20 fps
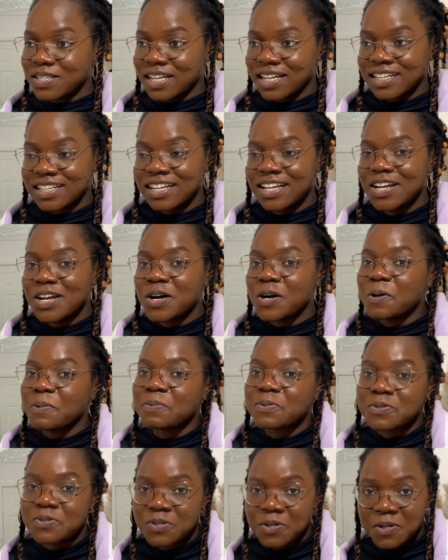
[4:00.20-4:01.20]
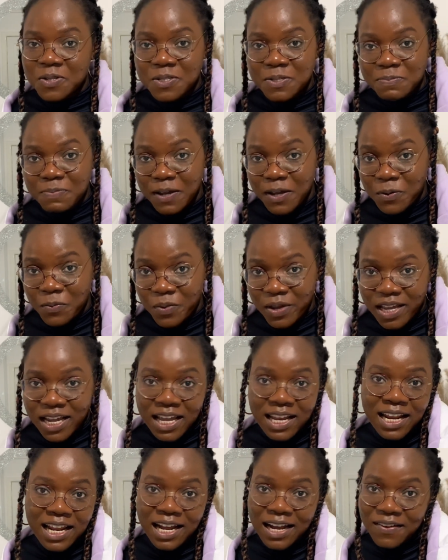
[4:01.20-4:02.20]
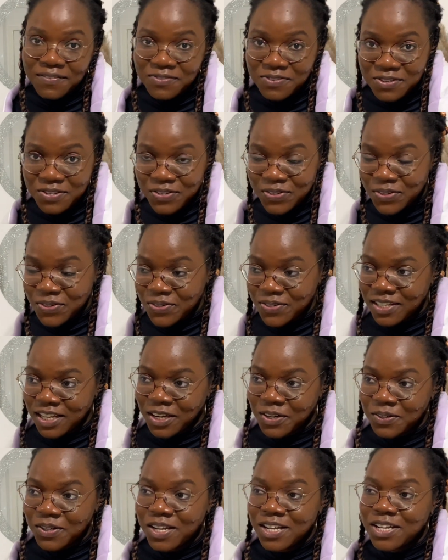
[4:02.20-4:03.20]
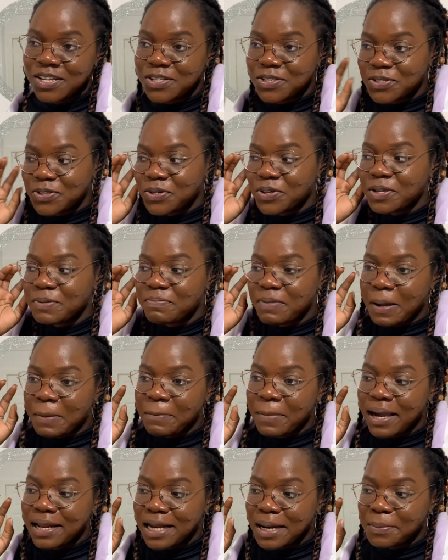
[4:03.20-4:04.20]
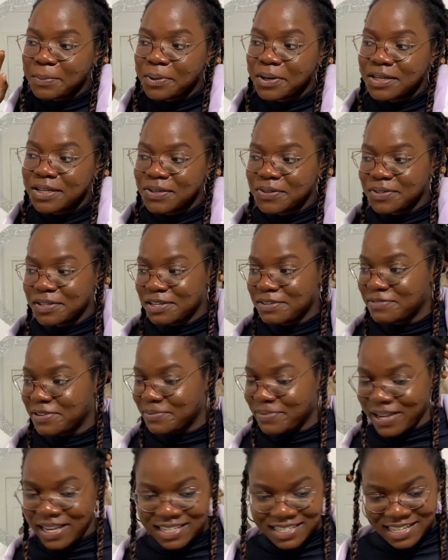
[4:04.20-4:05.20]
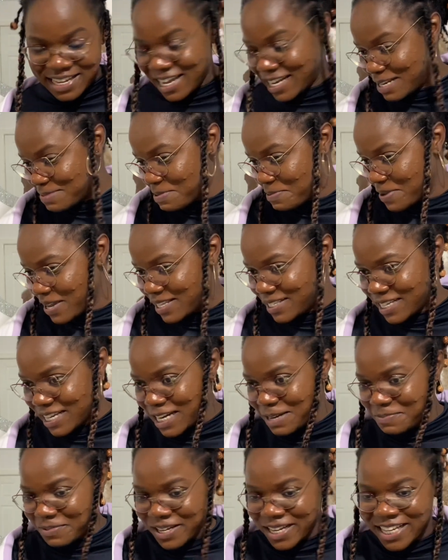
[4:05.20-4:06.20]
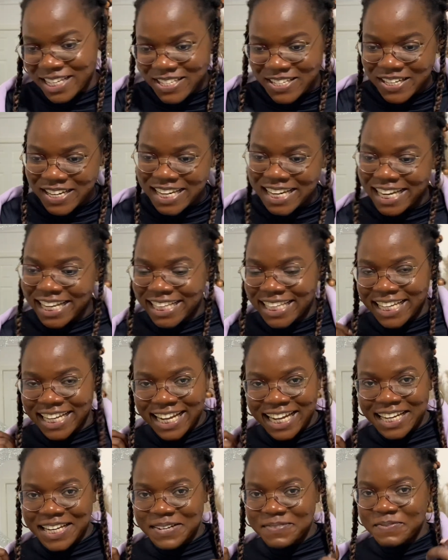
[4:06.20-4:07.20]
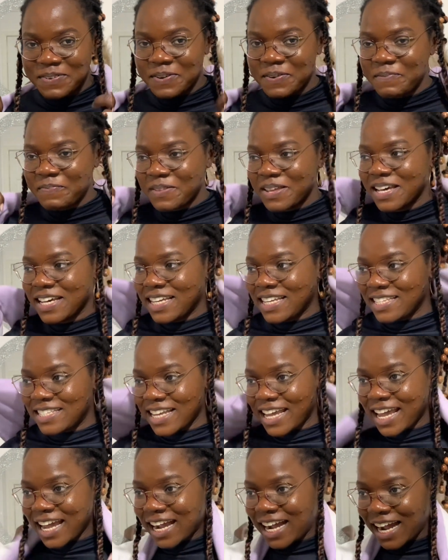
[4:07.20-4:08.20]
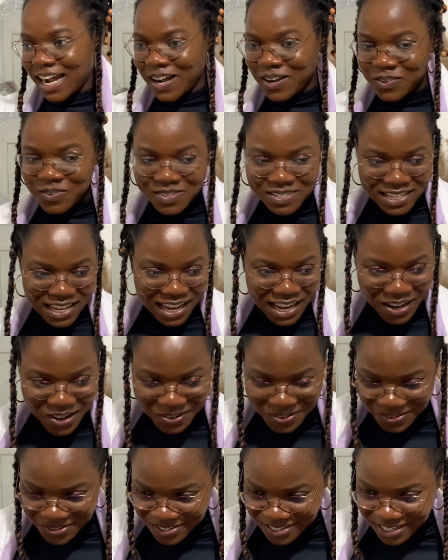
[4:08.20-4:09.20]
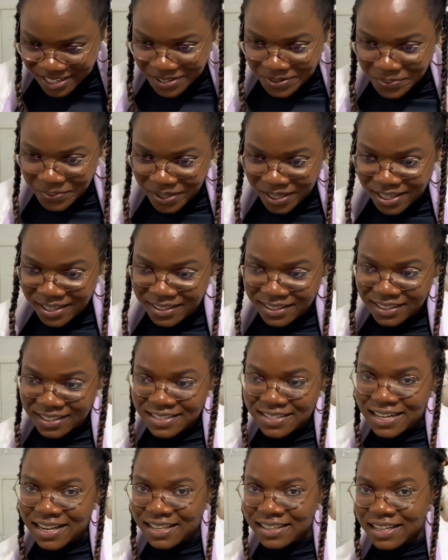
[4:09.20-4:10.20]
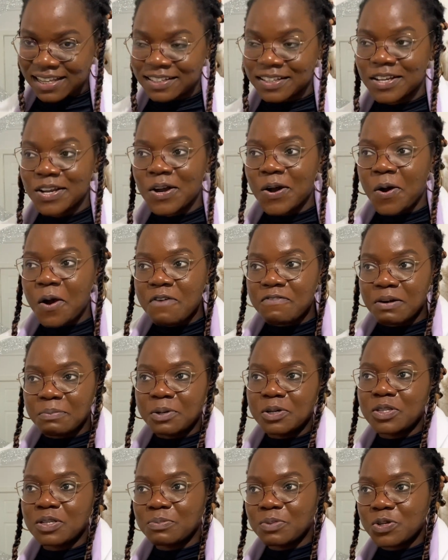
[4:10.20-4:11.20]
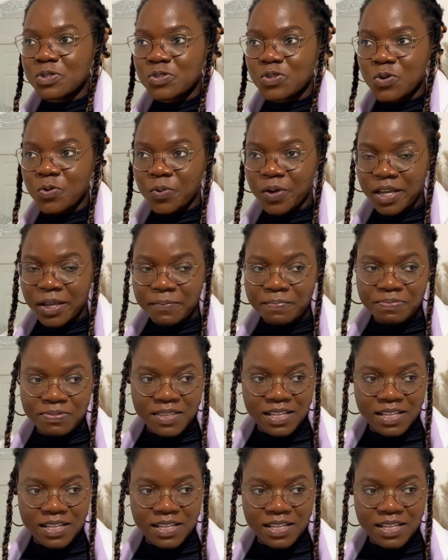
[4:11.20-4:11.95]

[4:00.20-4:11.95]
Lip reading: and obstruct my way and I have to slow down. So in my mind, I'm already looking for where is the animal, where is the animal? I'm going to click the animal. Is there a cow? Is there a horse anywhere? Things like that. Or if I'm on the motorway,